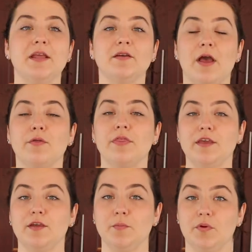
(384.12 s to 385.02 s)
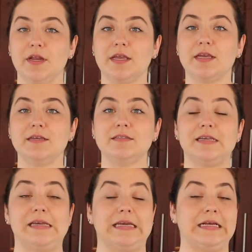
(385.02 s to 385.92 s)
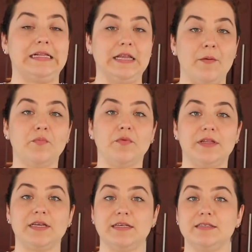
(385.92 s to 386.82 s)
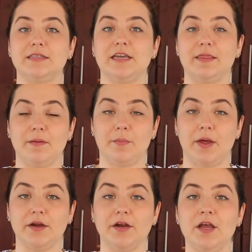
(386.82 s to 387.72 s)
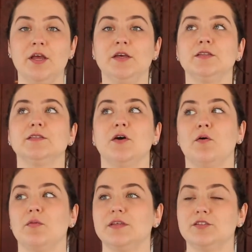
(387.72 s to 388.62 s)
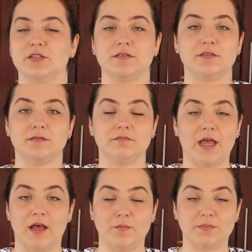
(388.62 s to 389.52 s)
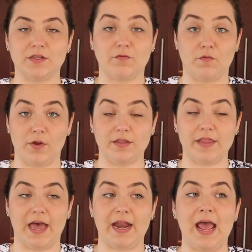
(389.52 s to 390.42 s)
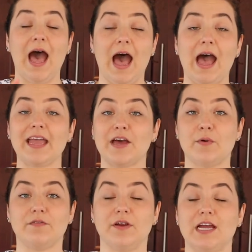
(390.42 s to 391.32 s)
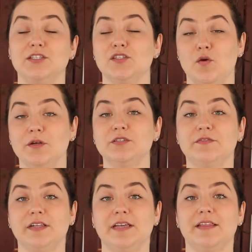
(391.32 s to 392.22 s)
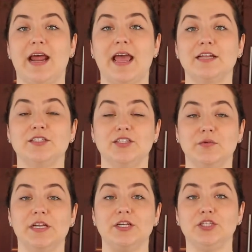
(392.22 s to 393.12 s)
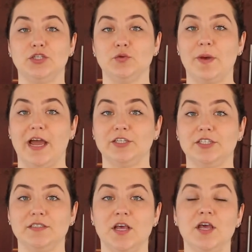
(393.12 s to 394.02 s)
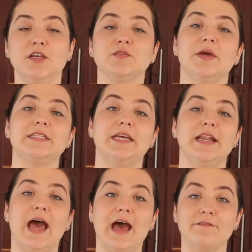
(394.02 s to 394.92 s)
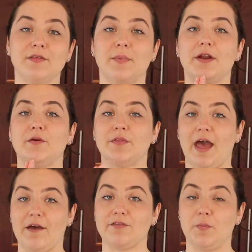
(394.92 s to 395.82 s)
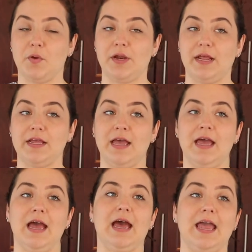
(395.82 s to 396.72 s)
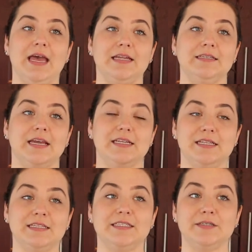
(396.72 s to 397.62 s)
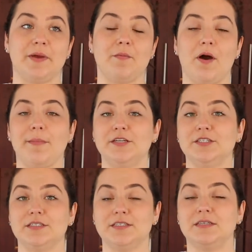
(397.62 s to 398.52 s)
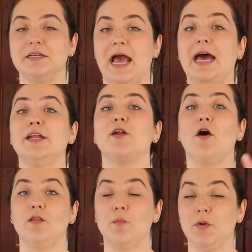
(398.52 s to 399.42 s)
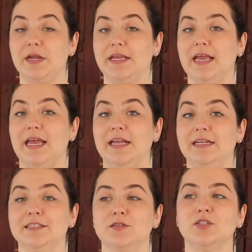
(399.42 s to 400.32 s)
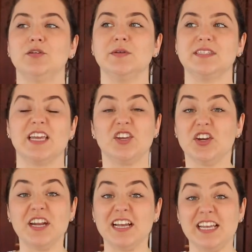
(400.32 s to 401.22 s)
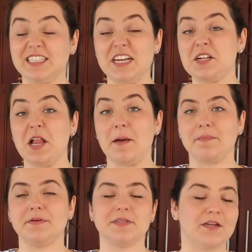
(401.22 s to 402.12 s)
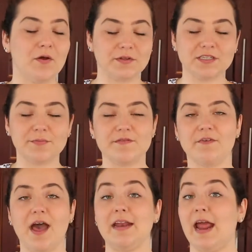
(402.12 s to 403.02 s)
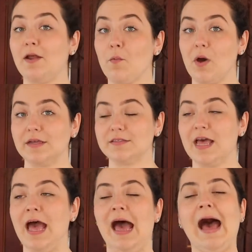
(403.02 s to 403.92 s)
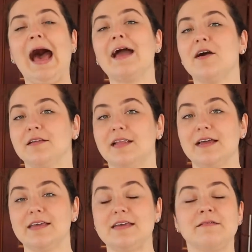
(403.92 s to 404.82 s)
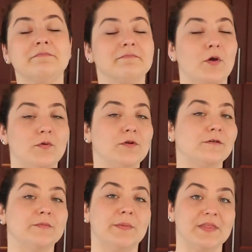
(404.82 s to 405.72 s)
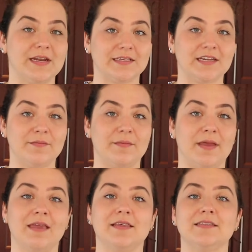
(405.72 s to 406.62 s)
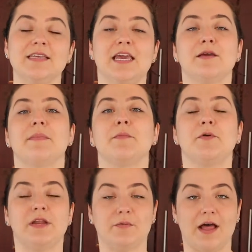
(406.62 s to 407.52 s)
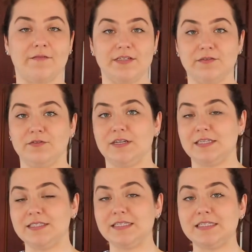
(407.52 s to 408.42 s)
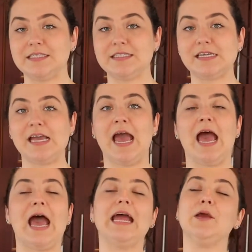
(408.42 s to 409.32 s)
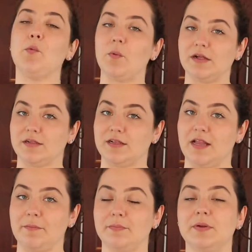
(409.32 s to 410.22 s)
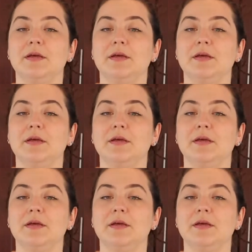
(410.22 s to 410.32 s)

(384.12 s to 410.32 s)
on how thick your pudding is, it can clump really easily in the butter. So this just helps avoid that. I, however, had so much filling that I had to do it in 2 batches. So I did half the butter with half the pudding, and I didn't listen to my mom. I just added all the pudding in. So she was like, it's gonna clump. And I was like, no, it's gonna be fine. And it was. I got lucky. Who knows, maybe the next time I make this cake, my pudding will have a different consistency and it will clump.